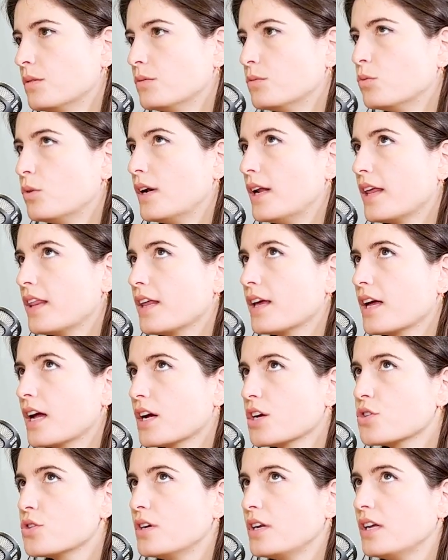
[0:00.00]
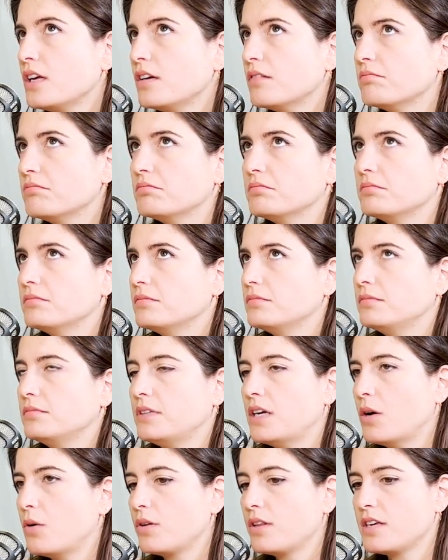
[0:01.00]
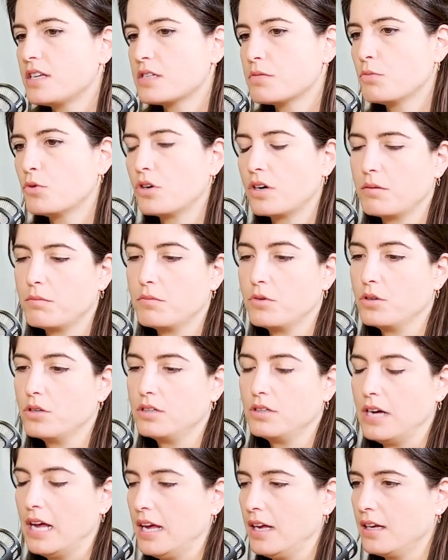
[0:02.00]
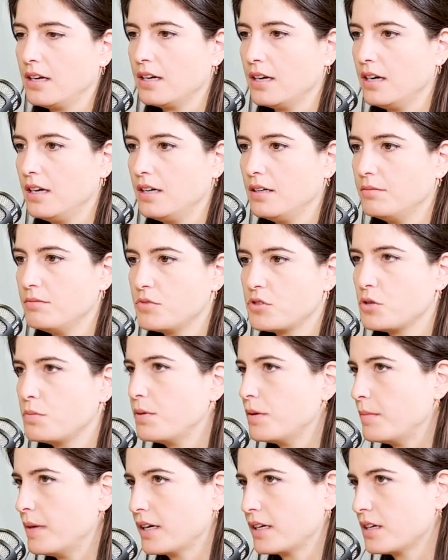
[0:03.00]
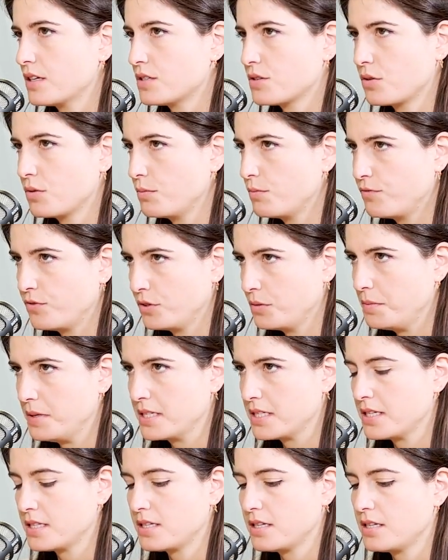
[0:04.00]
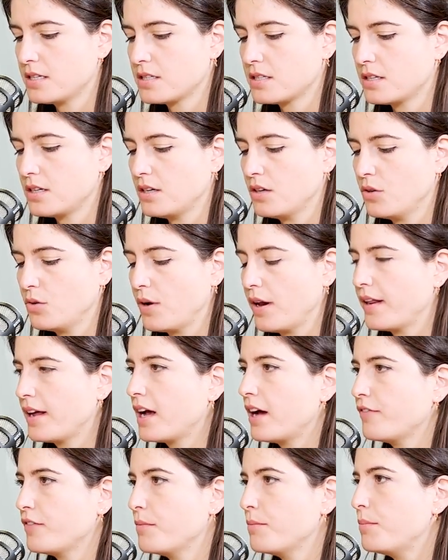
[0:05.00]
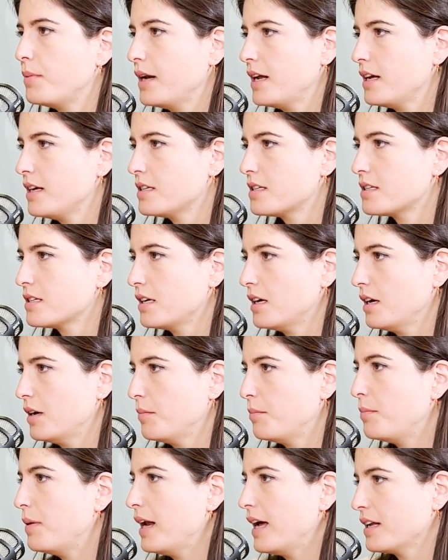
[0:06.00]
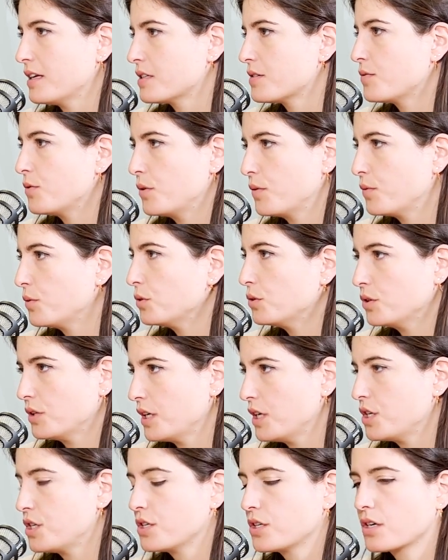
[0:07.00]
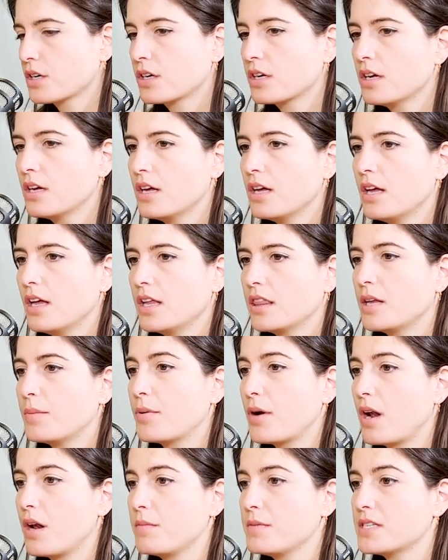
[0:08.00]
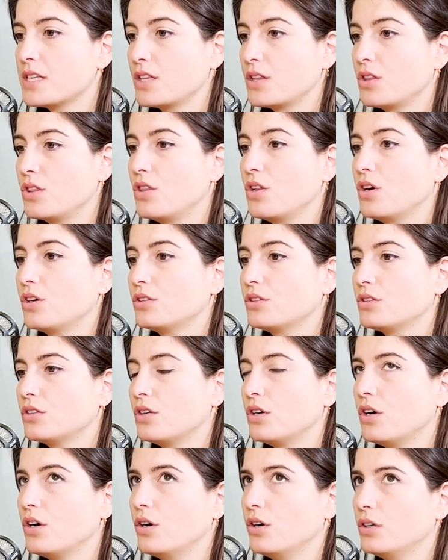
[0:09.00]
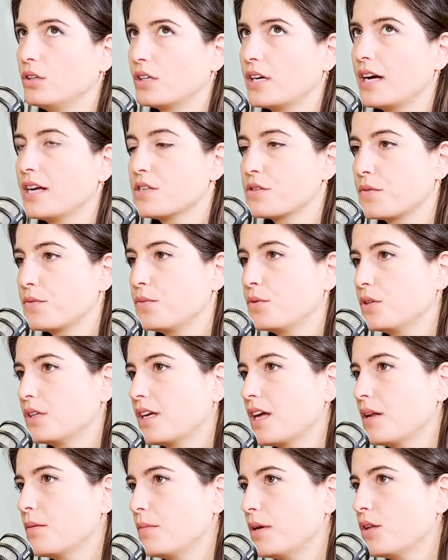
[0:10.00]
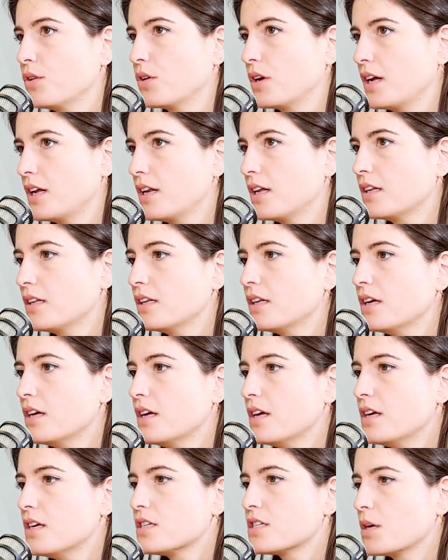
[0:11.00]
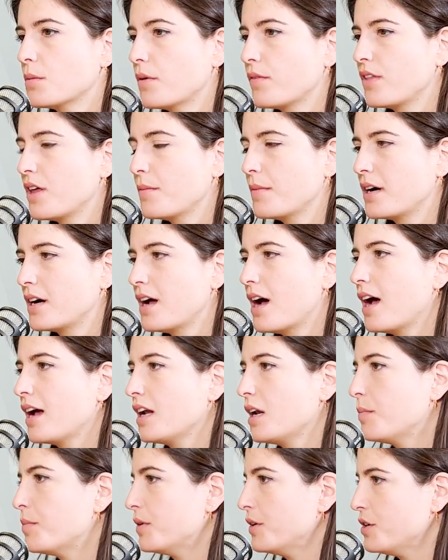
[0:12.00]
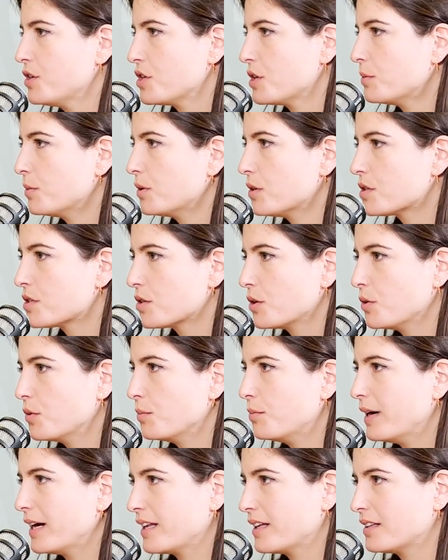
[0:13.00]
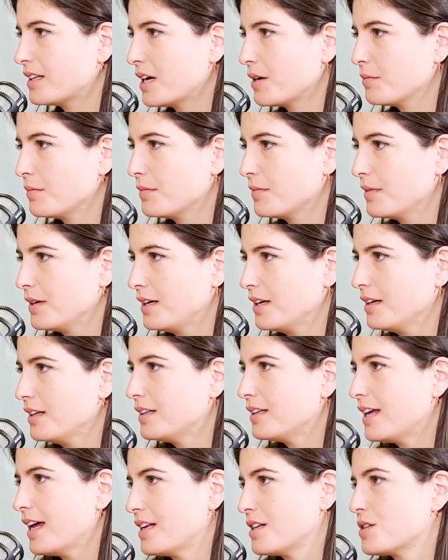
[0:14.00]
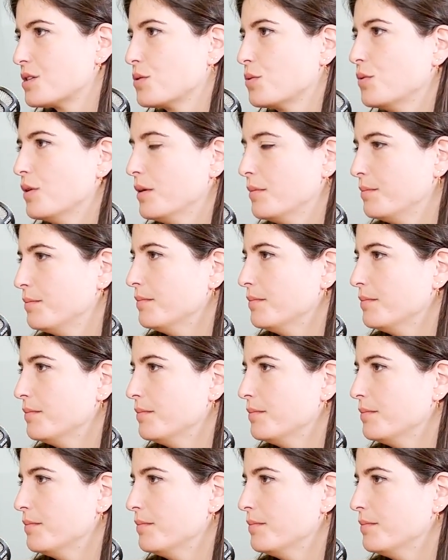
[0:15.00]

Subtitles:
Well, I think actually nowadays more and more like supermarkets or food businesses already have in place plans for food donation. The problem is that not all kinds of food can be donated. Some of them are highly perishable, so by the time it gets to a